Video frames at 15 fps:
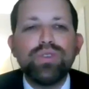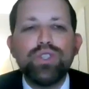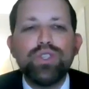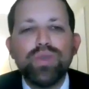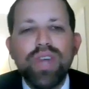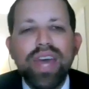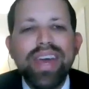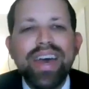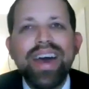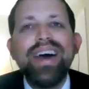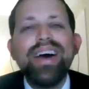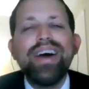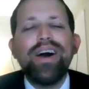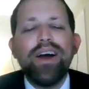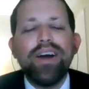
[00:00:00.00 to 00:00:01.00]
of Judea
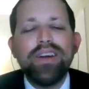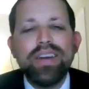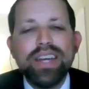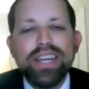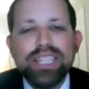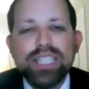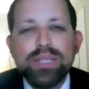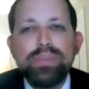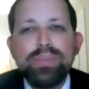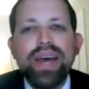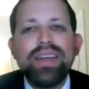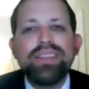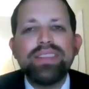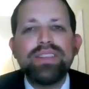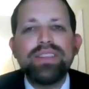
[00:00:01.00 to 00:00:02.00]
are
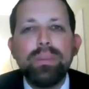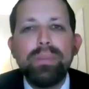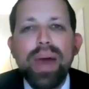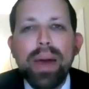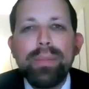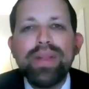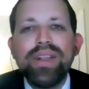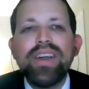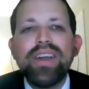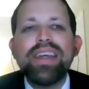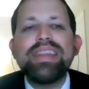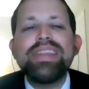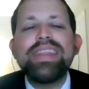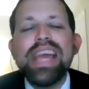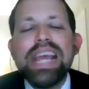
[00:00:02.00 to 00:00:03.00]
expelled to Babylon.
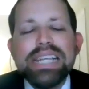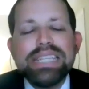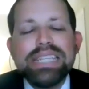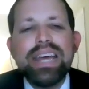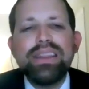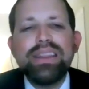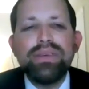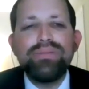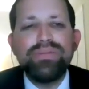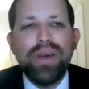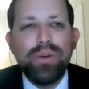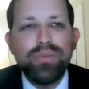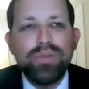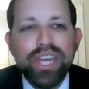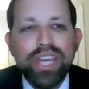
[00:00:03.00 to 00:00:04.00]
They set the
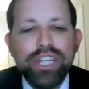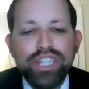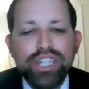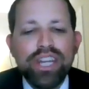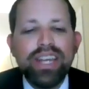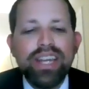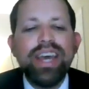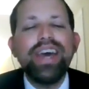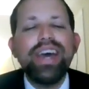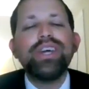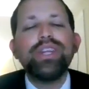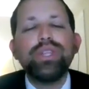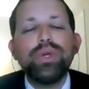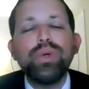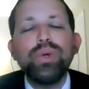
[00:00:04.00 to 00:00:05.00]
foundation
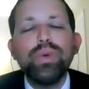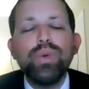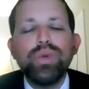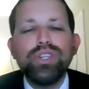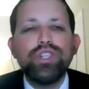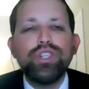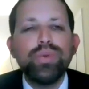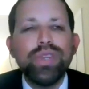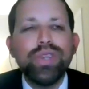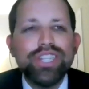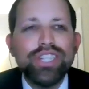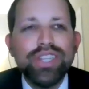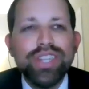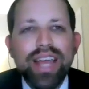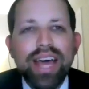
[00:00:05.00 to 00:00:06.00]
to
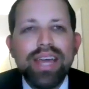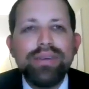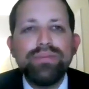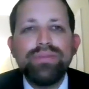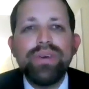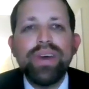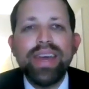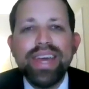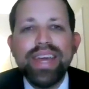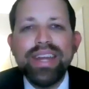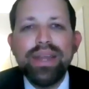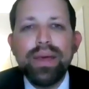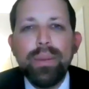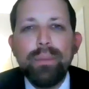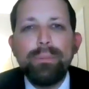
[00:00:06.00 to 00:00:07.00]
Jewish life
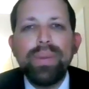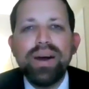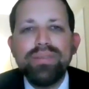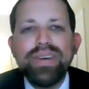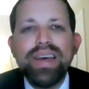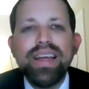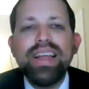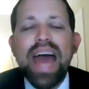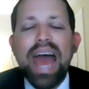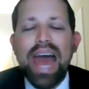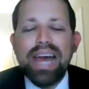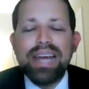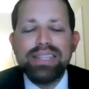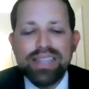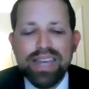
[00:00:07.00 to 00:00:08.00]
in Bavel
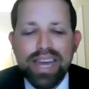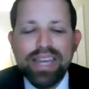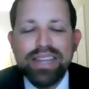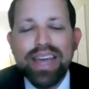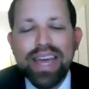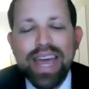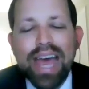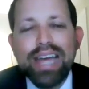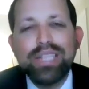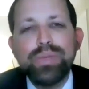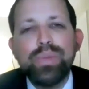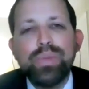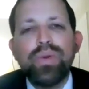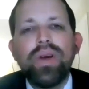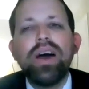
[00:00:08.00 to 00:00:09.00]
as a
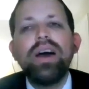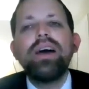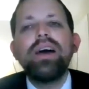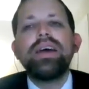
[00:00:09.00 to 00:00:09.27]
diaspora.